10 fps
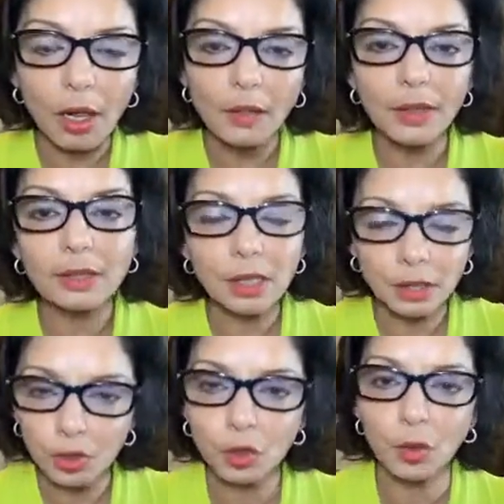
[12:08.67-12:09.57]
That's that
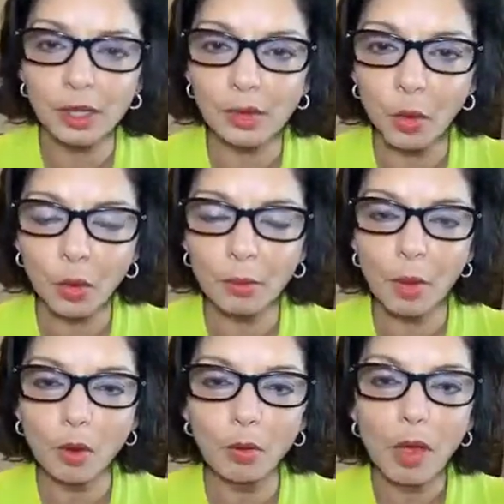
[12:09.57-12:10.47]
stress
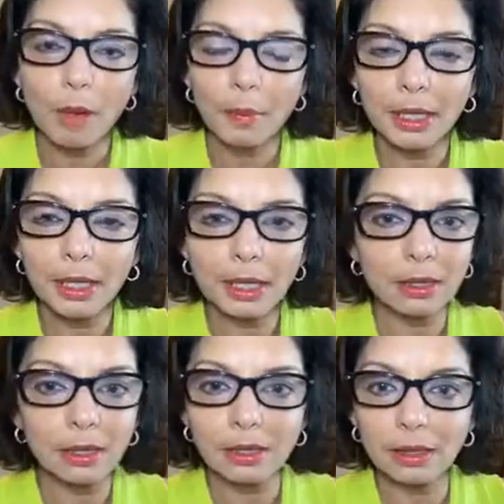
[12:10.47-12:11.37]
hormone, because
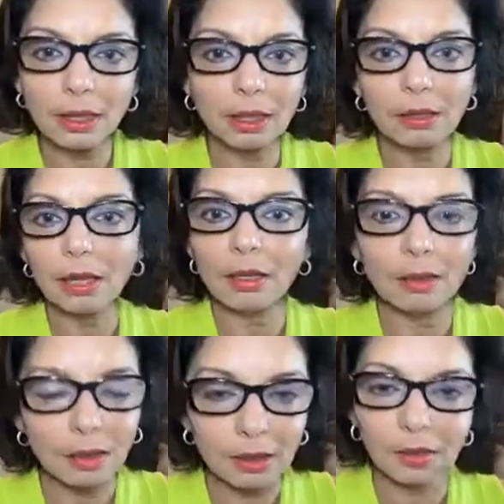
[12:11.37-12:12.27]
it's like, okay, you're
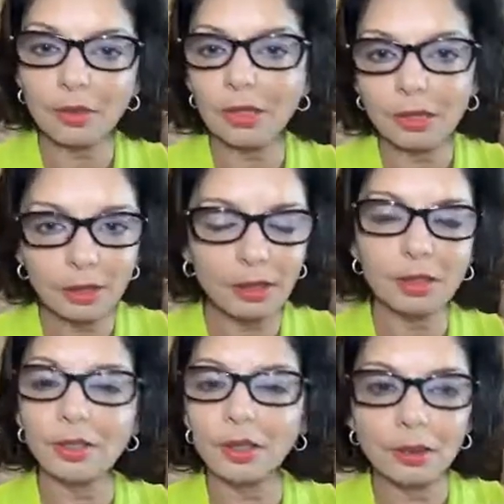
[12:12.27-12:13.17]
under stress, we
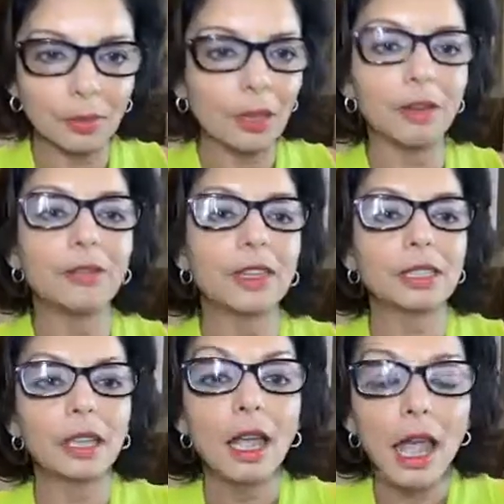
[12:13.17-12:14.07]
gotta fix
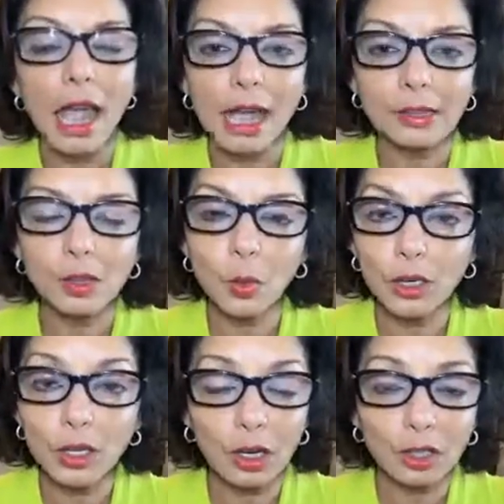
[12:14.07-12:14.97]
it. And so when
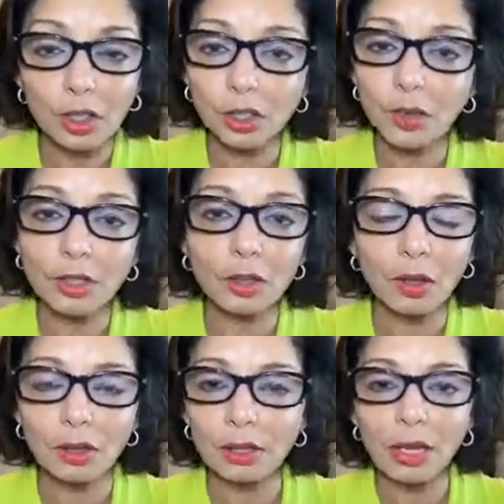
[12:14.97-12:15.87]
you're under stress
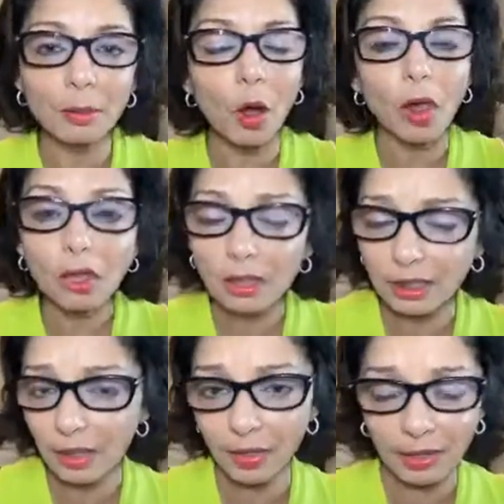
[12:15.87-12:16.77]
all the time, all
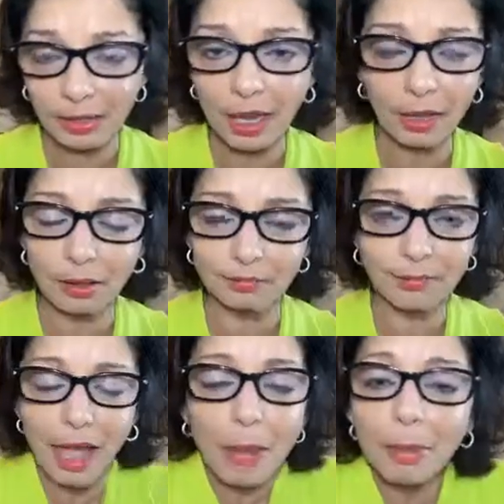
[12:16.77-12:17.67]
kinds of things
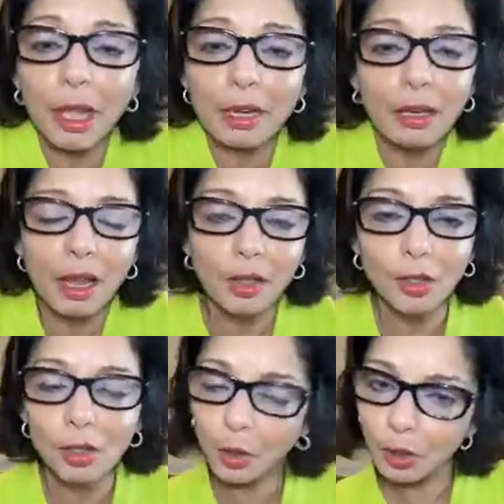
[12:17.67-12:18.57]
happen.
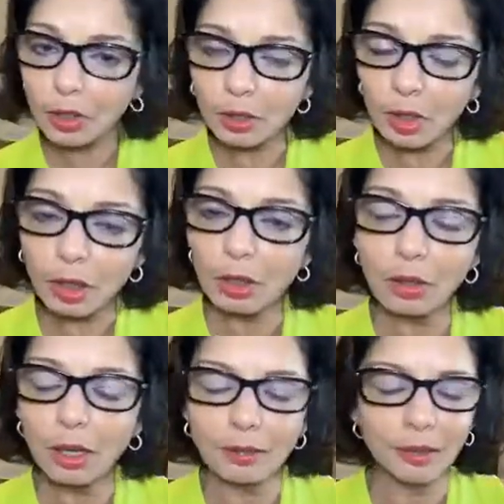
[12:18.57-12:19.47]
Your
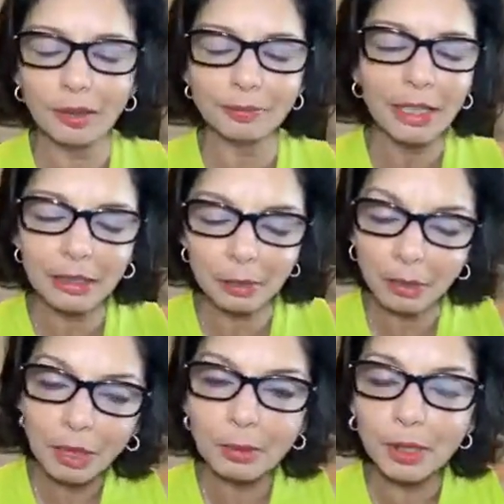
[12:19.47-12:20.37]
cortisol your
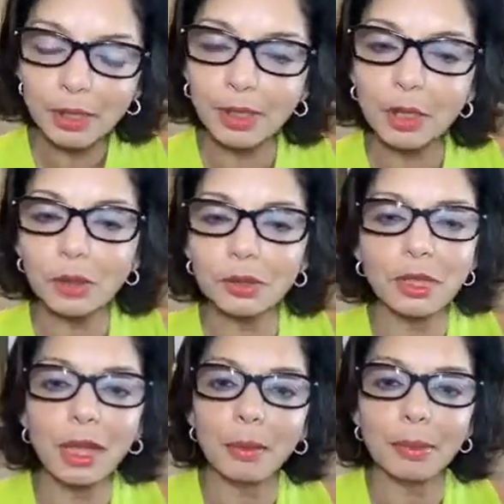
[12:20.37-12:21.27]
blood pressure goes
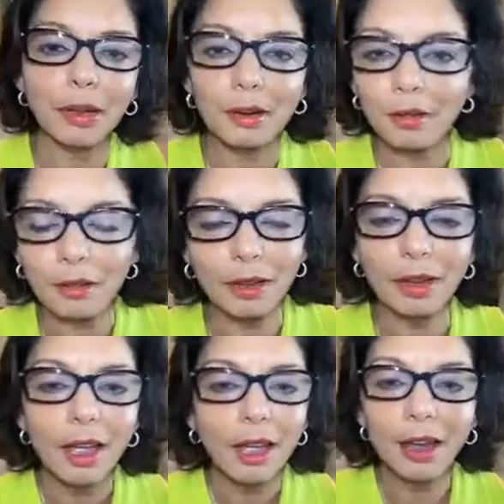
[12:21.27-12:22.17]
up. I don't know, I
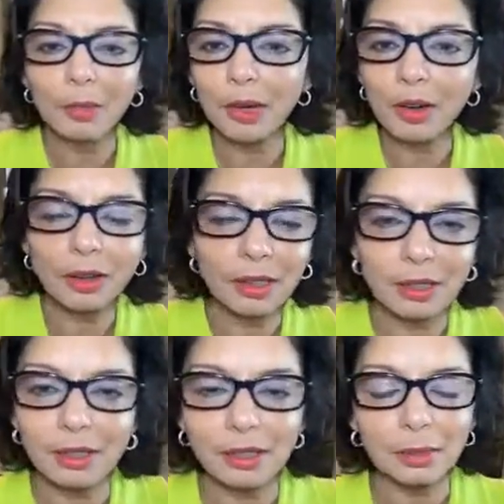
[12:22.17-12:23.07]
read all these
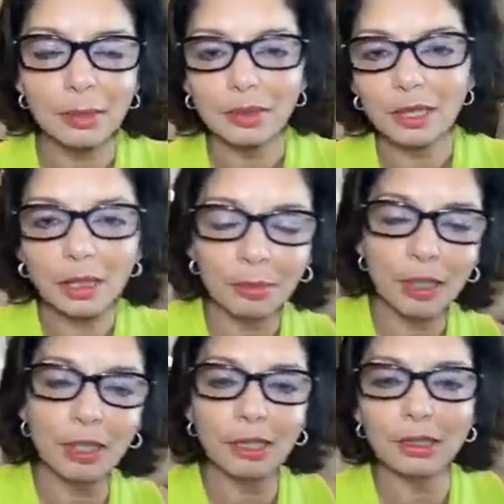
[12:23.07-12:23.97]
things about
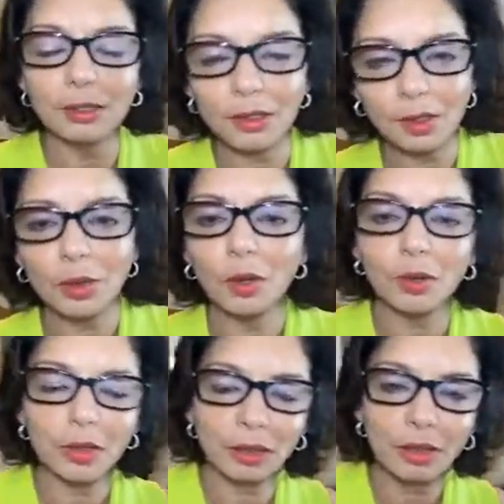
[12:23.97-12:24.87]
diabetes and
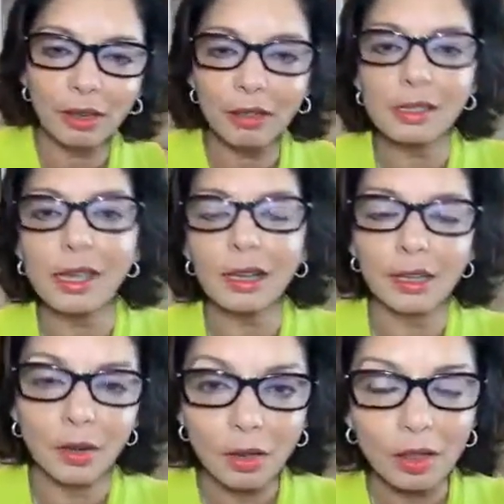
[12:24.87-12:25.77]
stroke and heart attack
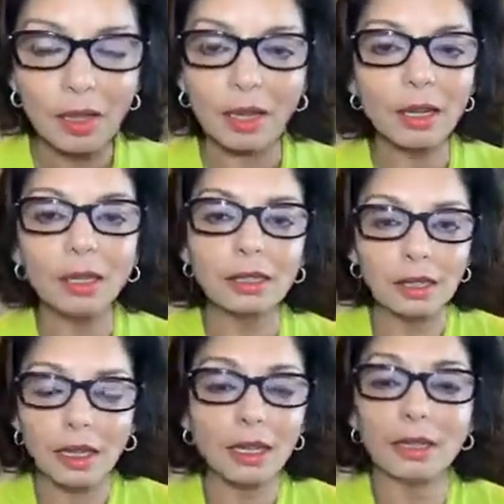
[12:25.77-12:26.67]
and all of that
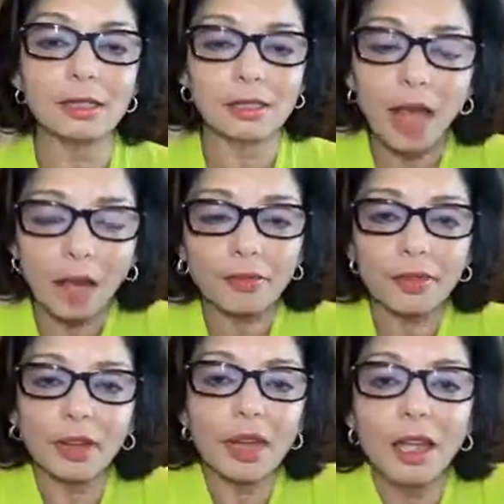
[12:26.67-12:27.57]
kind of stuff,
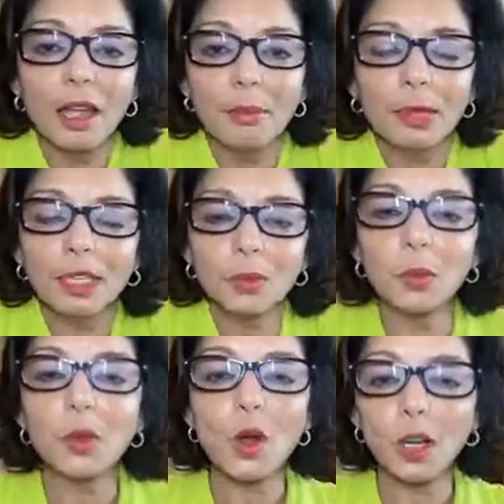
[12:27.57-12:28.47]
right? Because when
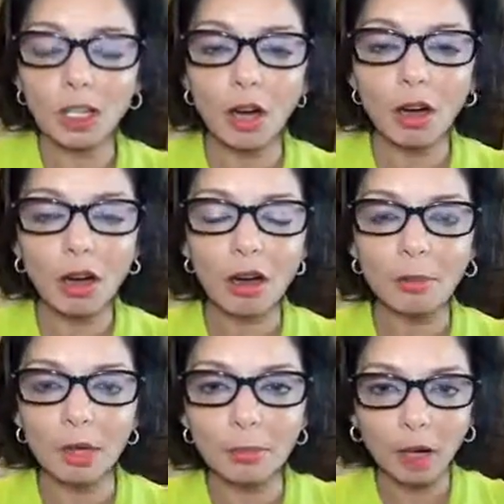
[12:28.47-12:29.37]
we're not calm,
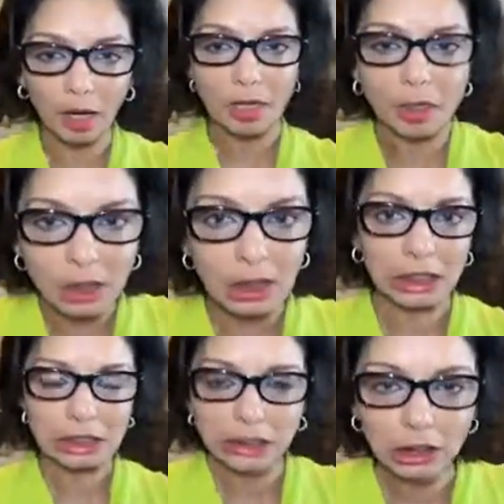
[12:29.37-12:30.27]
our body is
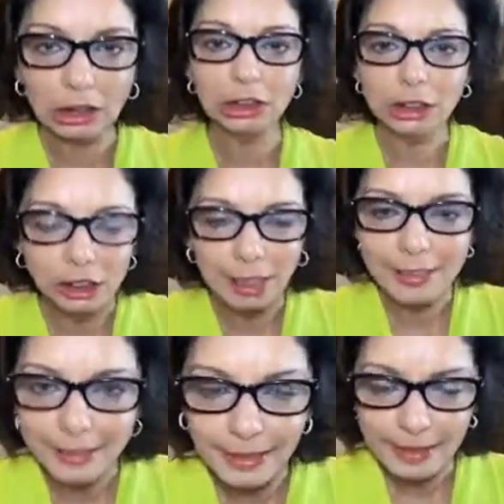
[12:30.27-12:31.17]
like, right,
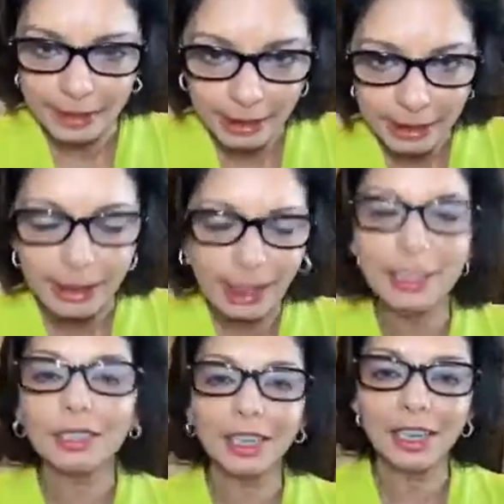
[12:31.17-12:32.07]

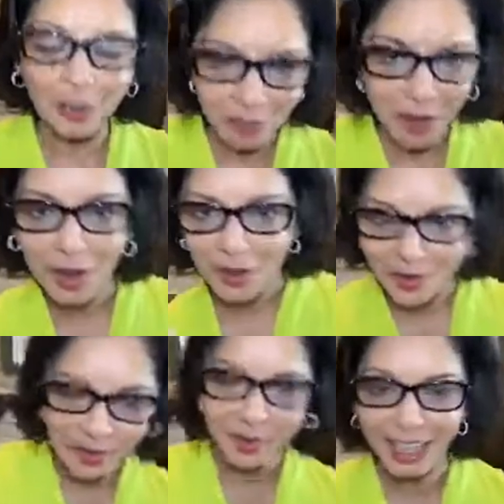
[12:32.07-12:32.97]
fight or
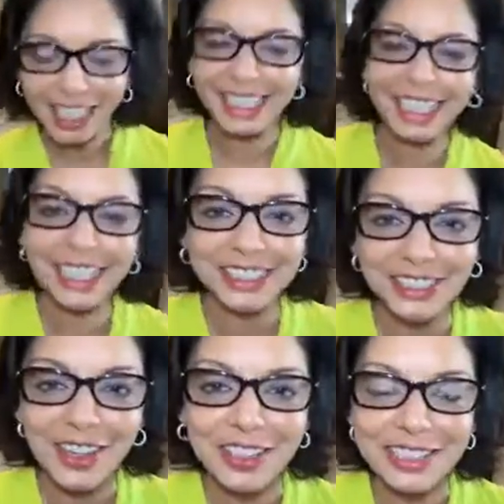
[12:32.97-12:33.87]
flight, and it's
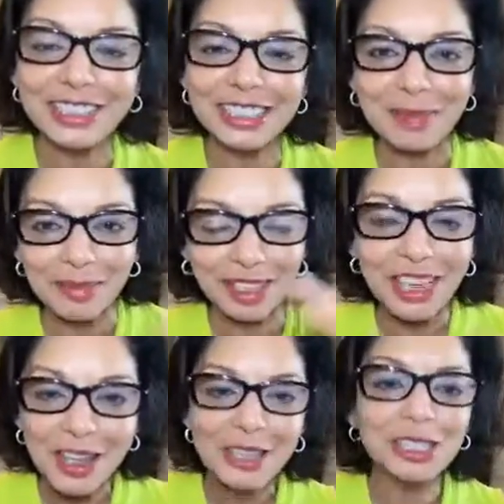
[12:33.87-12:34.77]
got to do something
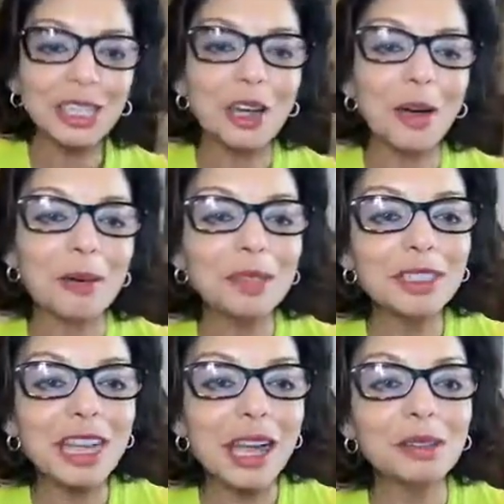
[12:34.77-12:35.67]
to calm you
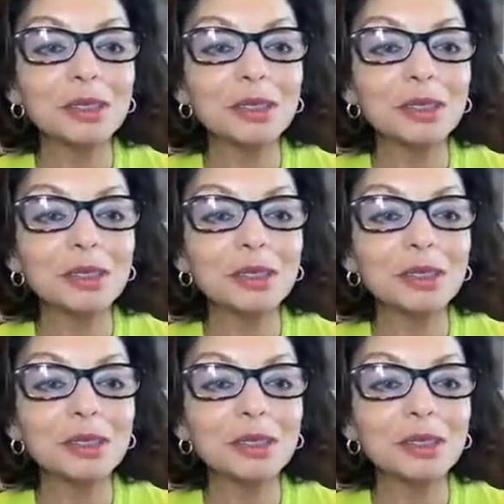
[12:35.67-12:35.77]
down.